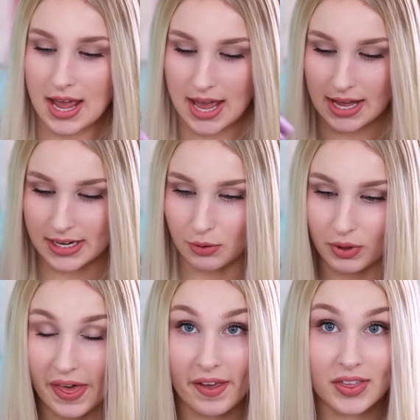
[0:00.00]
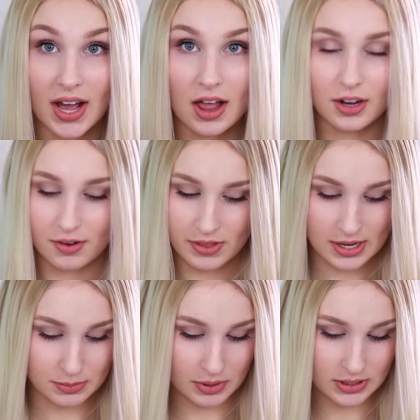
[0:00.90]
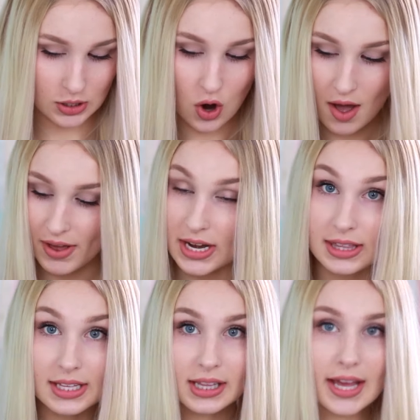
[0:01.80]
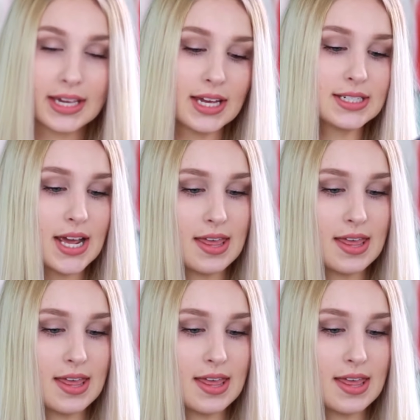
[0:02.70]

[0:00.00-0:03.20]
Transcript: And I really like the color of this because I don't have anything like it.